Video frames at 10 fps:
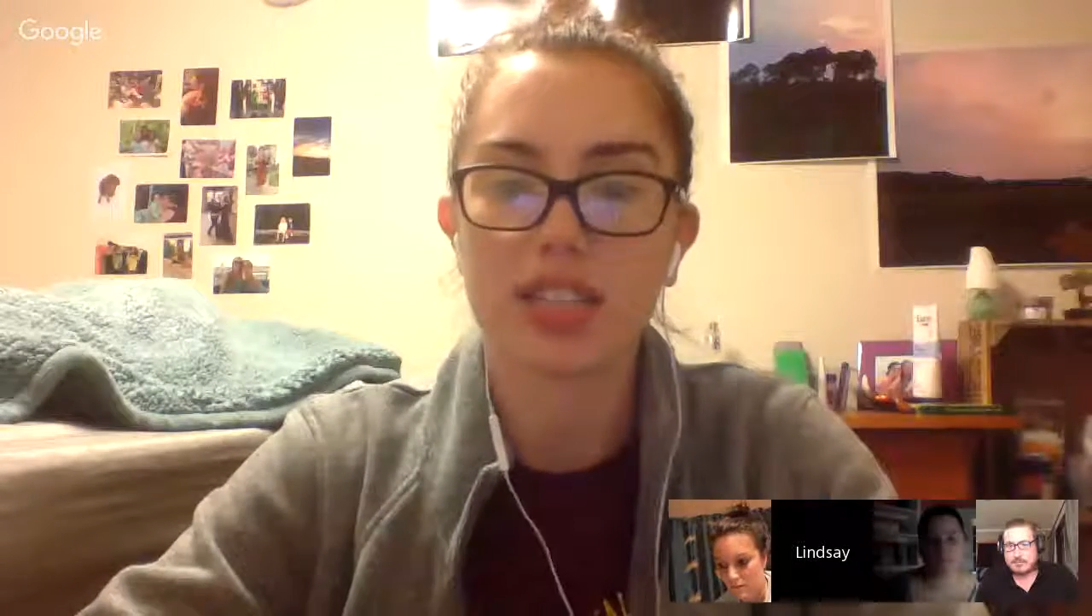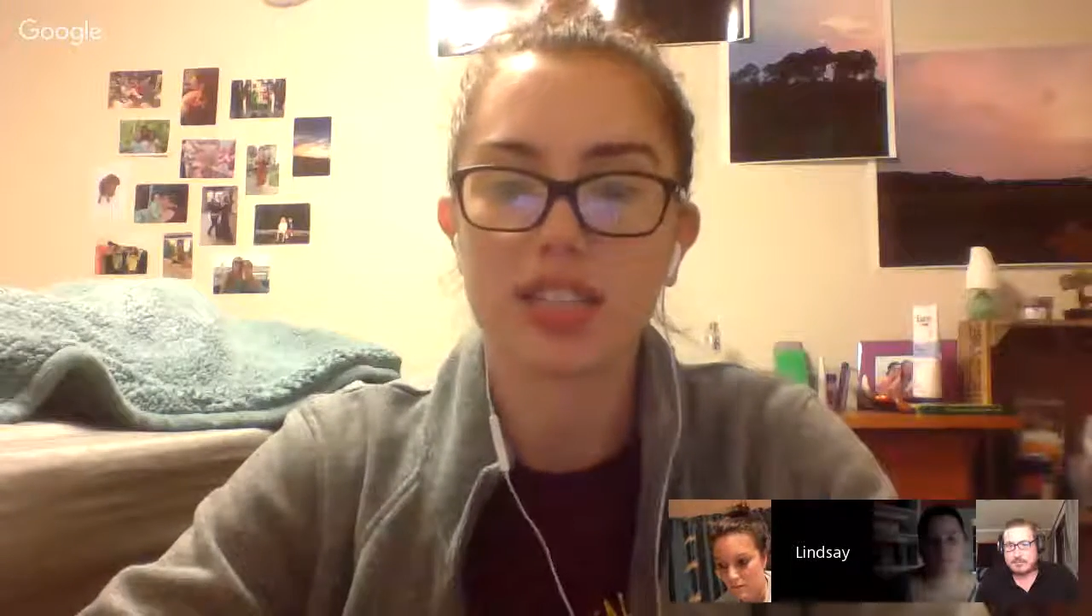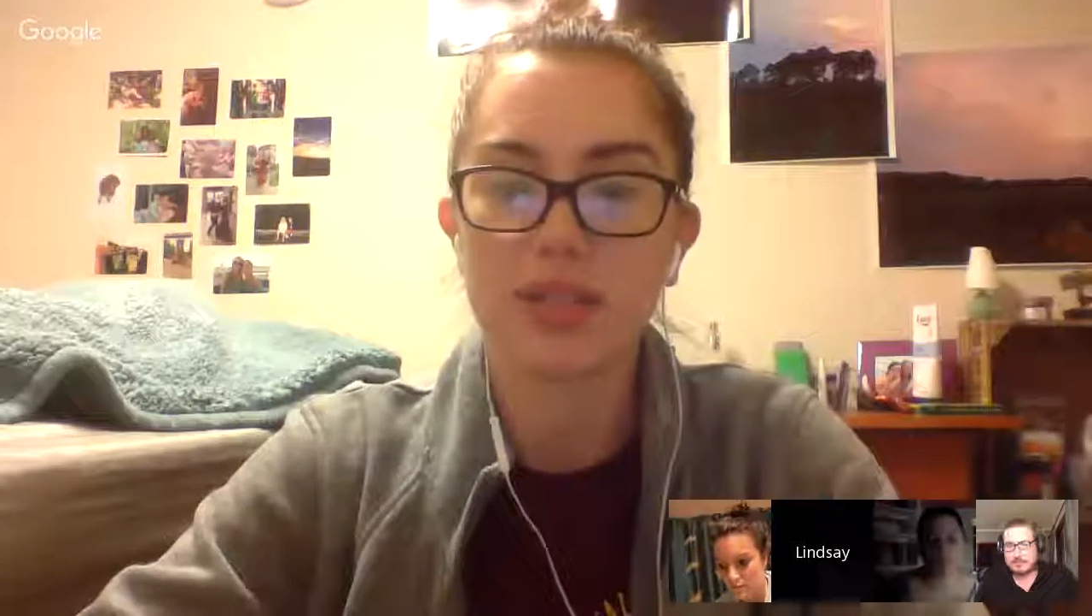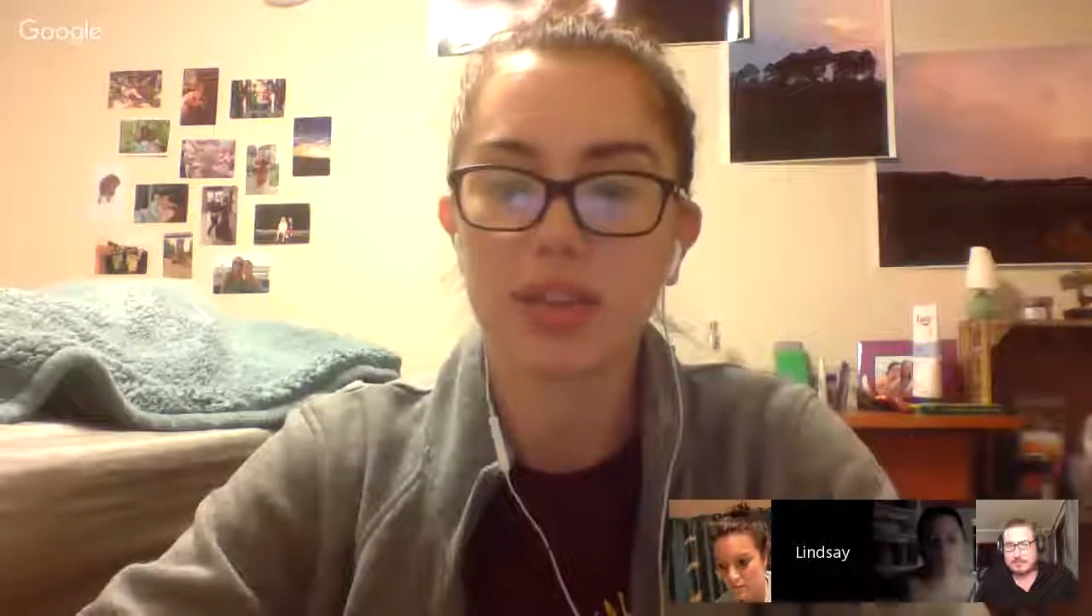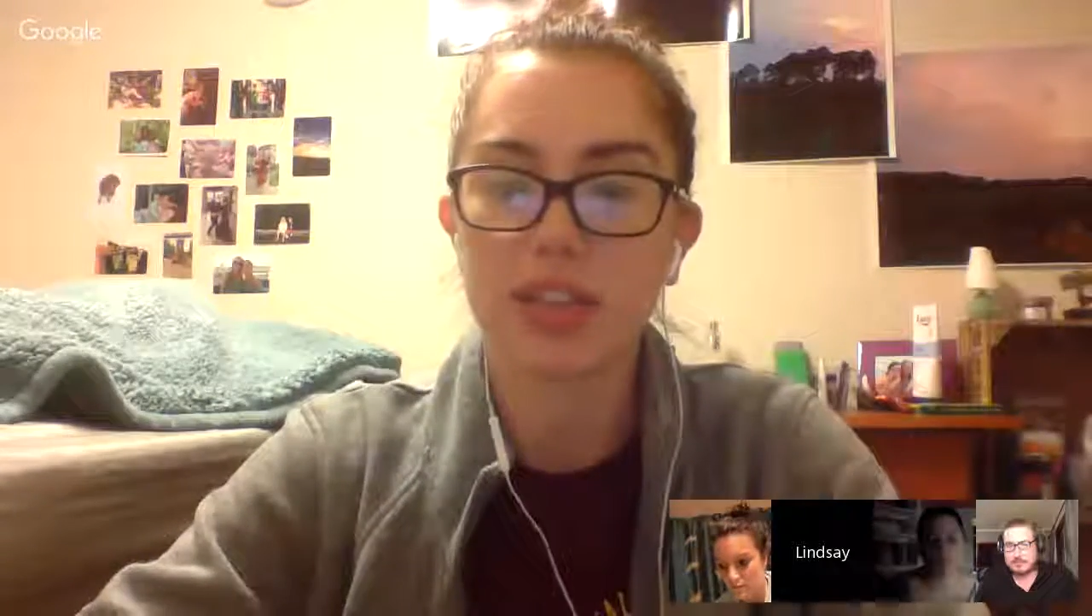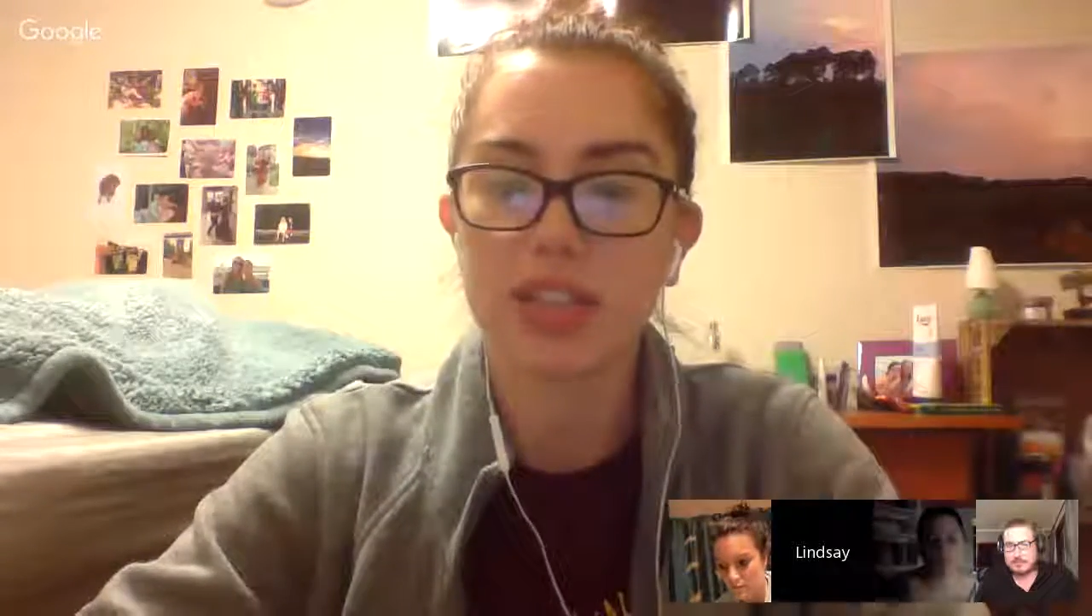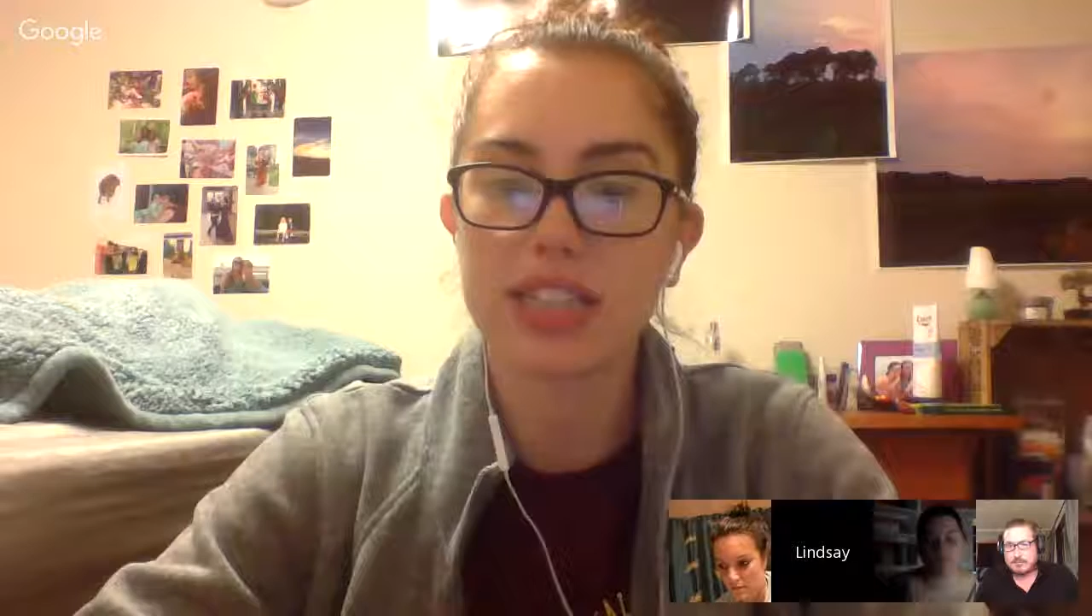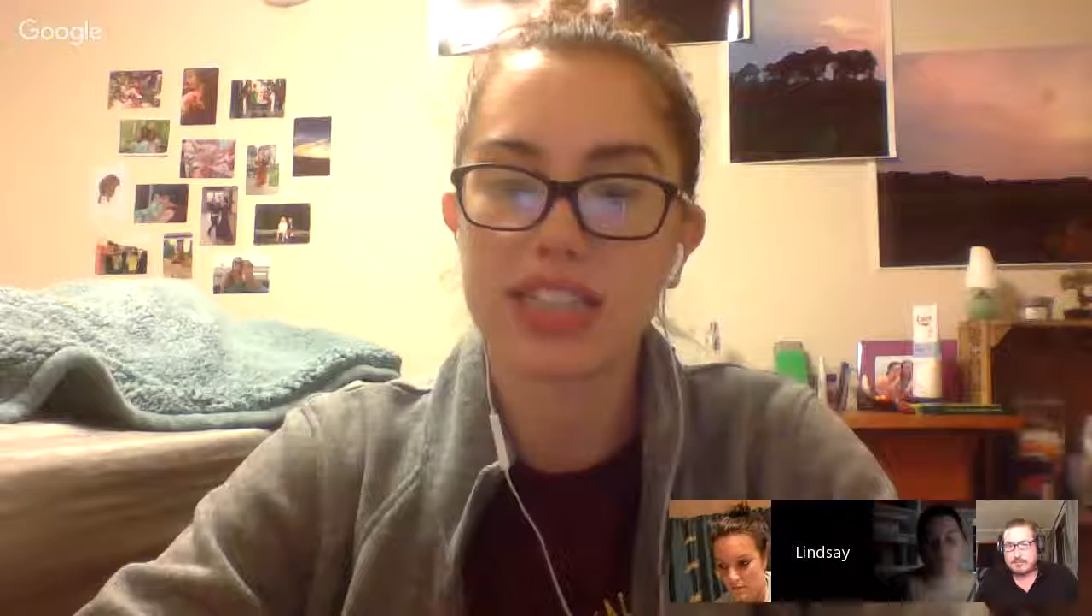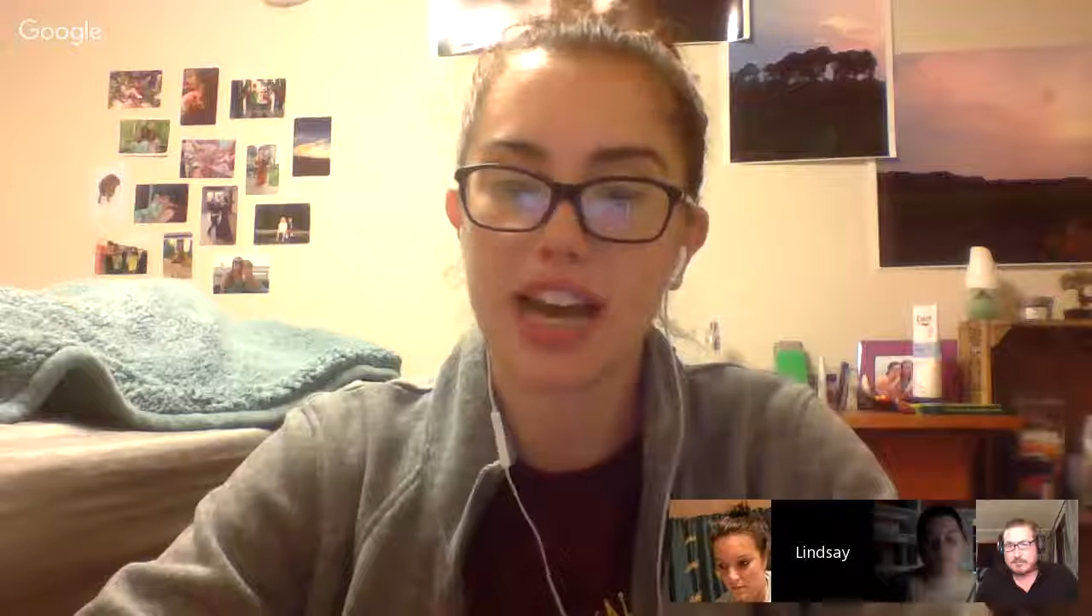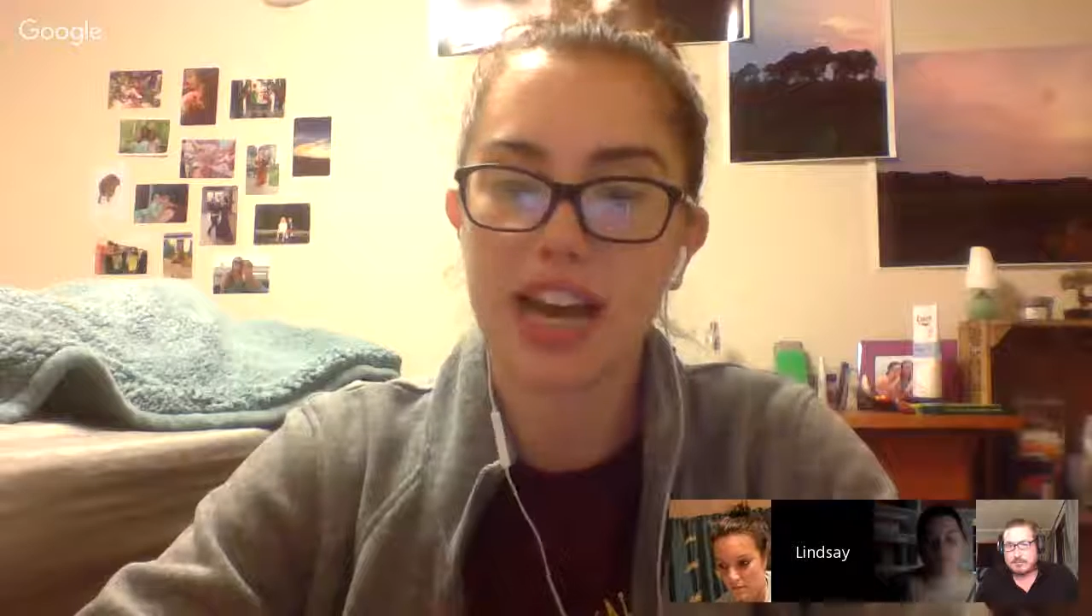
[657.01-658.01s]
see what
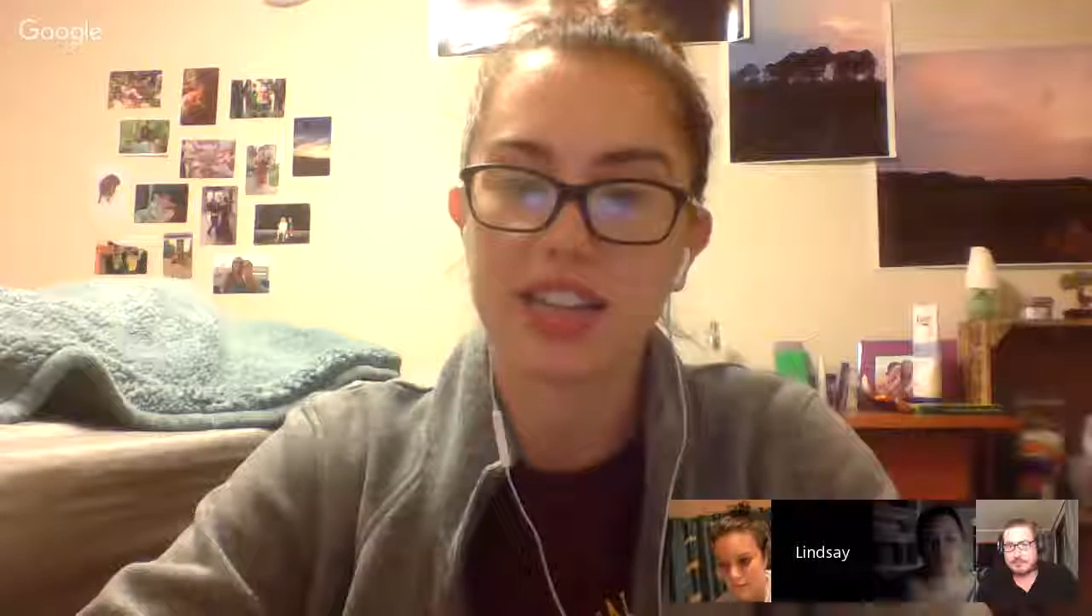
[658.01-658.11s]
Lindsay has.